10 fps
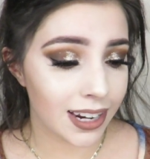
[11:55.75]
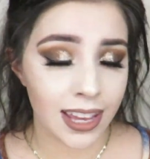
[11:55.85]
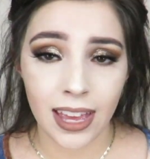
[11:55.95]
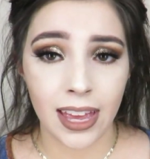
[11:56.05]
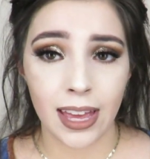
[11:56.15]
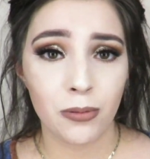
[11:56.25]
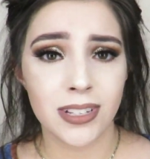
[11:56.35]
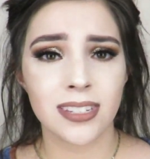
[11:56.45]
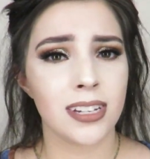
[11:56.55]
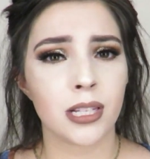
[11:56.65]
It
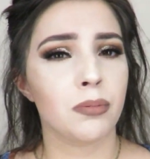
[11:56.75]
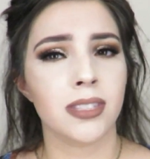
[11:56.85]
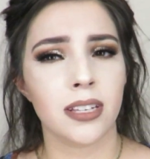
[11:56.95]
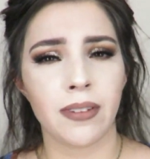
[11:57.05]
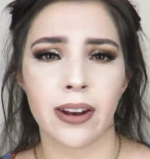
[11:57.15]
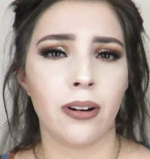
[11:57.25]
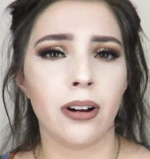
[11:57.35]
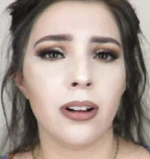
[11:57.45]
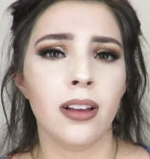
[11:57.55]
wasn't expensive at all.